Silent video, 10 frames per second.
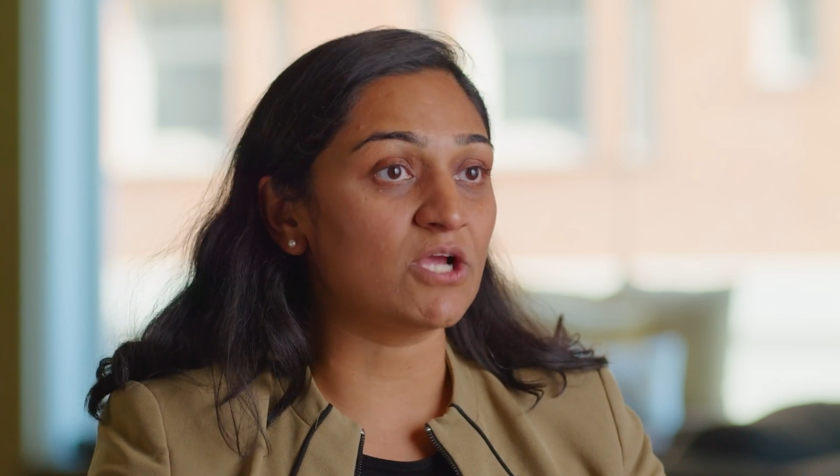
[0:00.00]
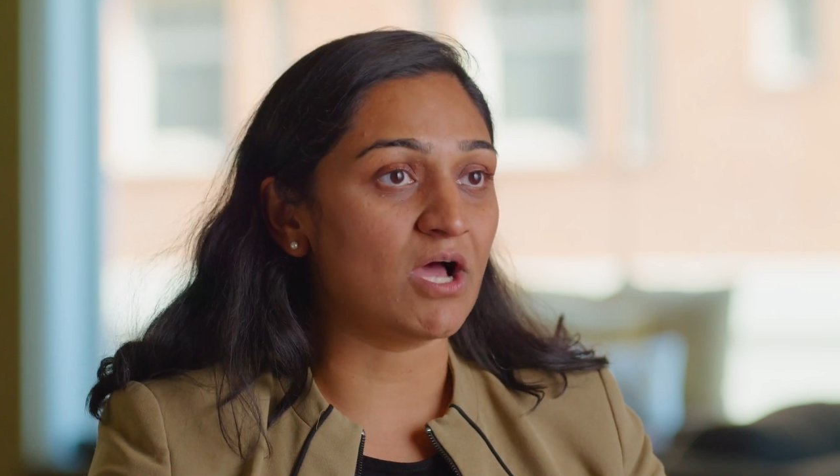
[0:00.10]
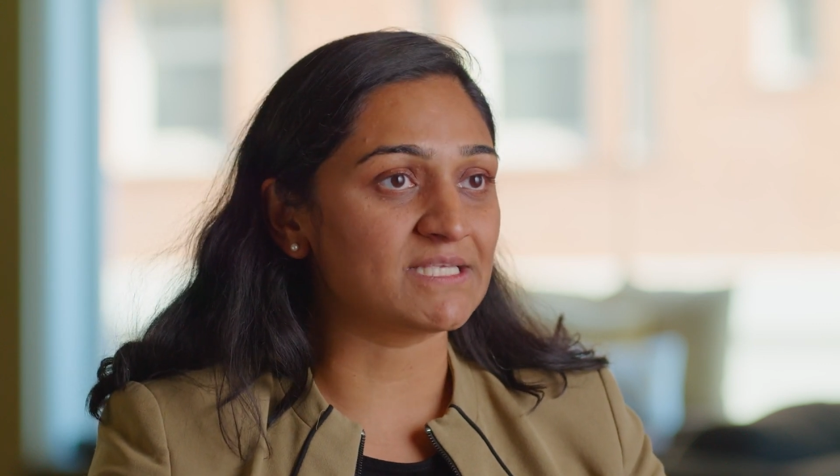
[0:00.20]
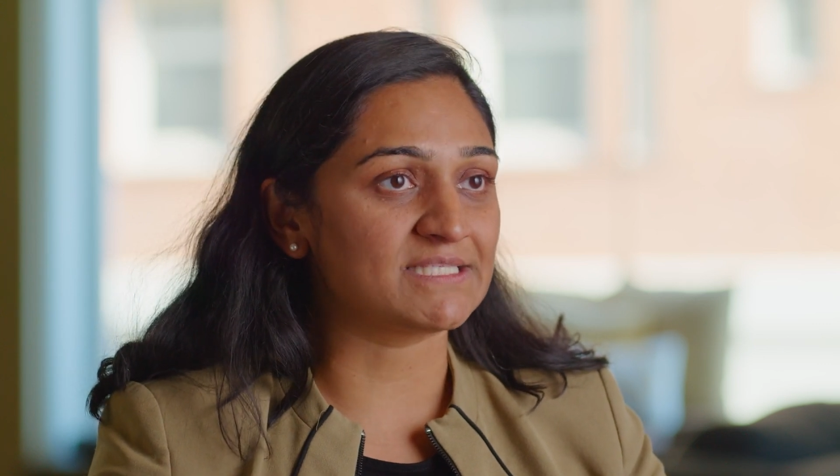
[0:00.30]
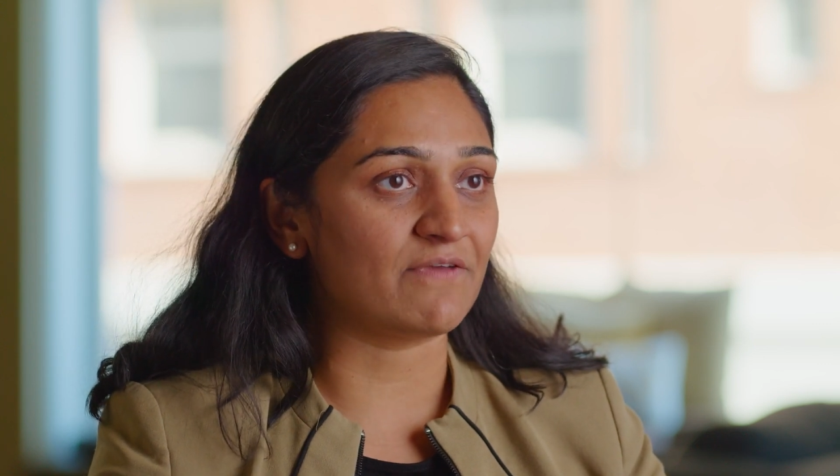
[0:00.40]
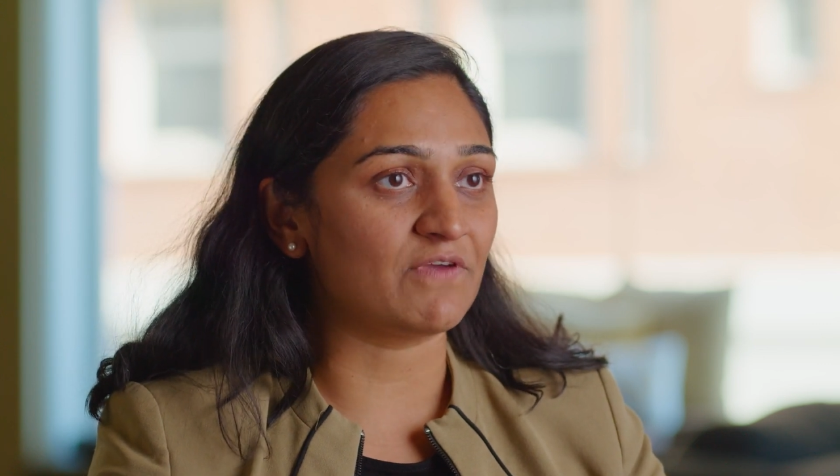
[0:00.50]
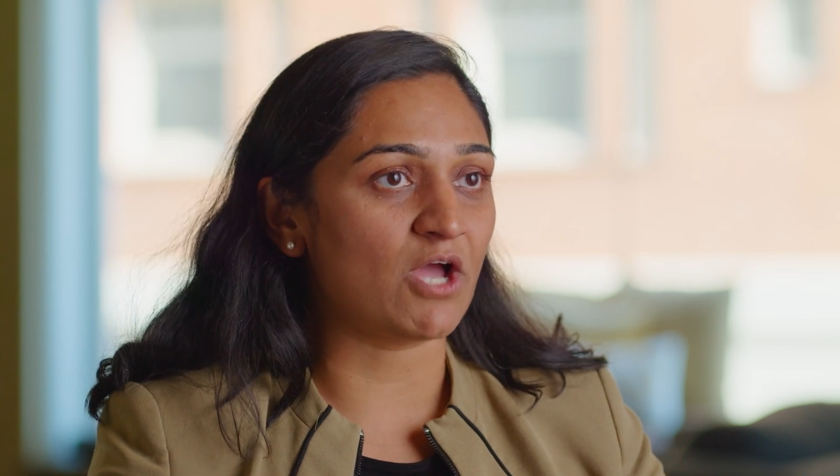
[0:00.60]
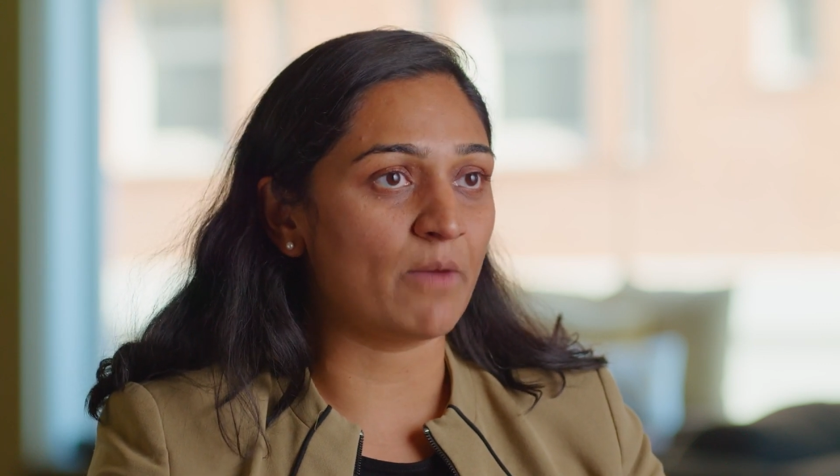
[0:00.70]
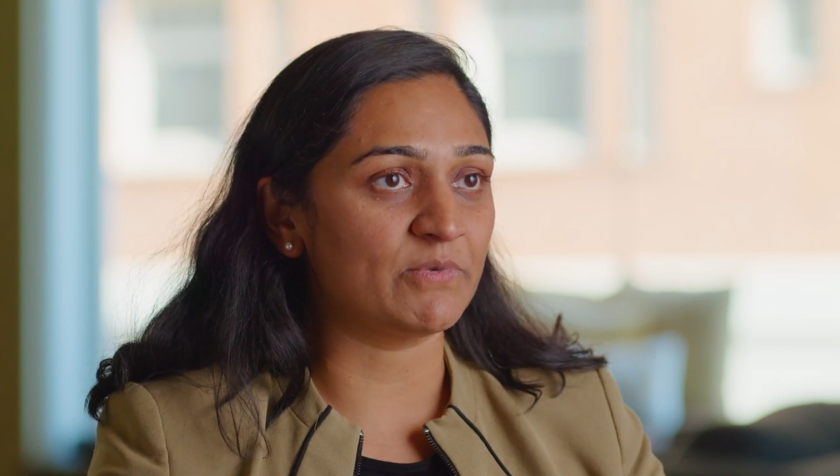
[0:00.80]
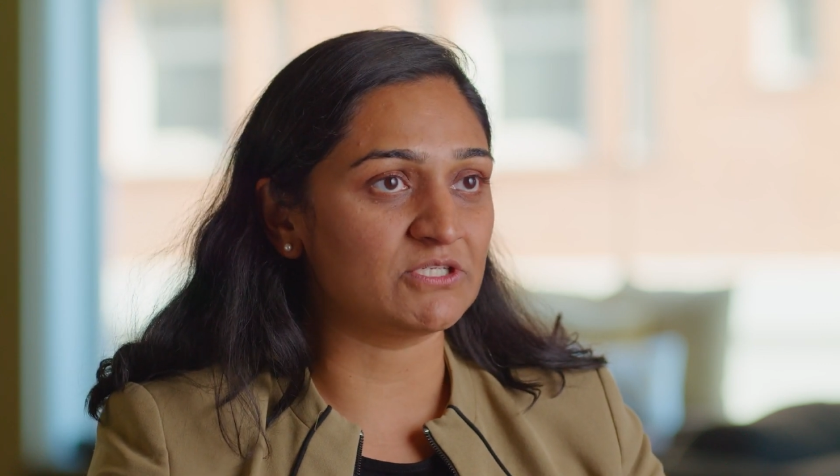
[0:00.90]

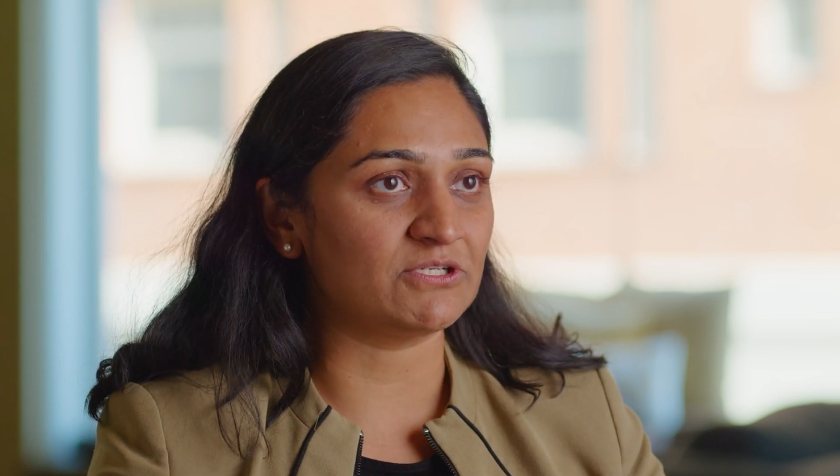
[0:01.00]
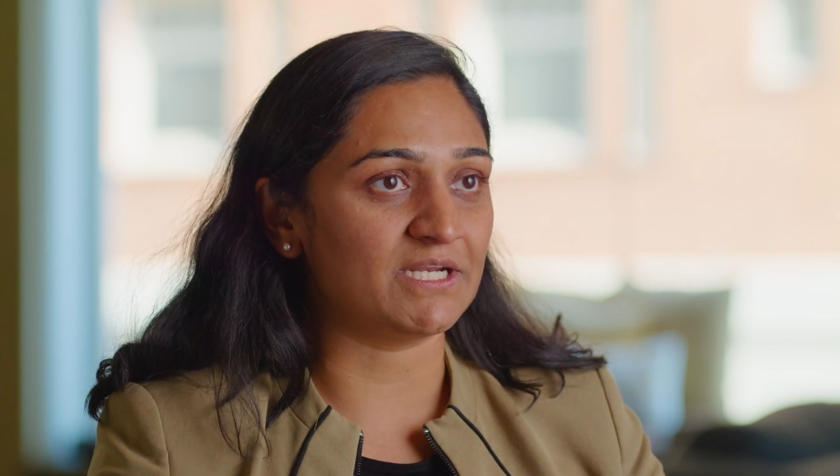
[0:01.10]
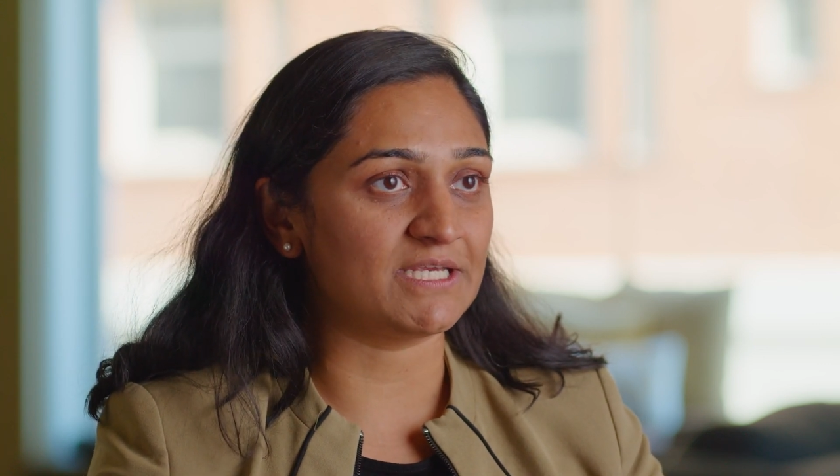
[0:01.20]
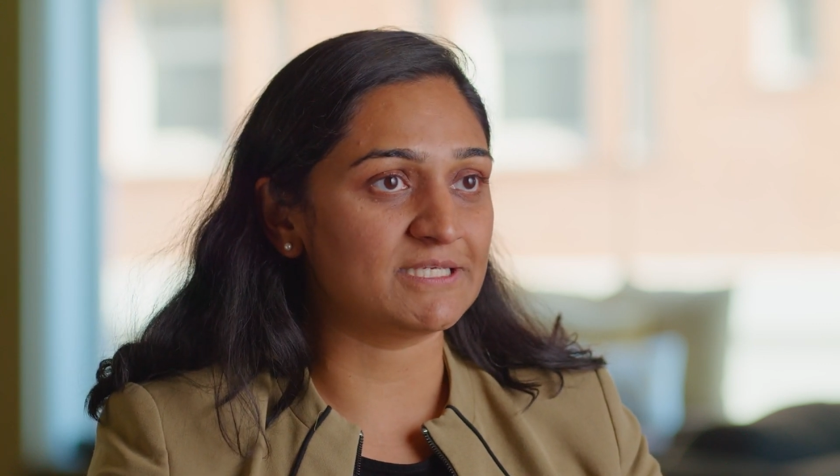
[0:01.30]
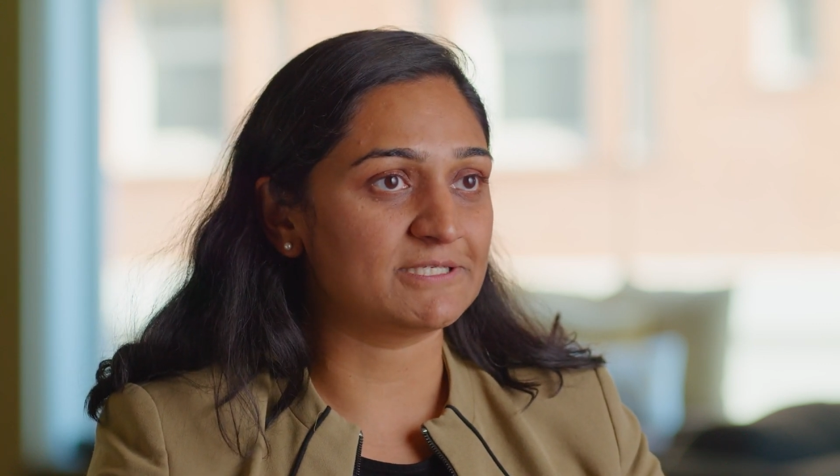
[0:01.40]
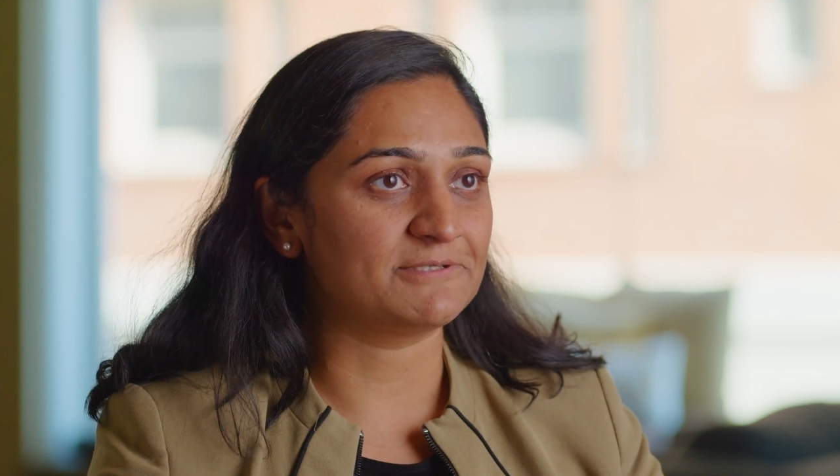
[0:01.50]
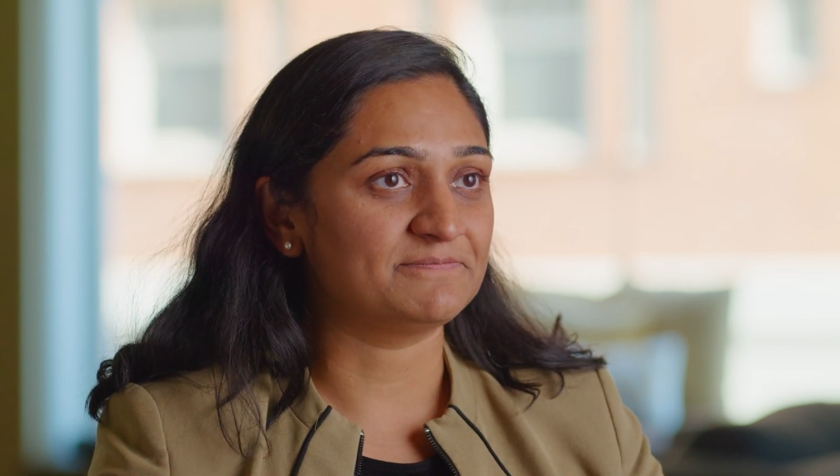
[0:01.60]
cost-saving opportunities.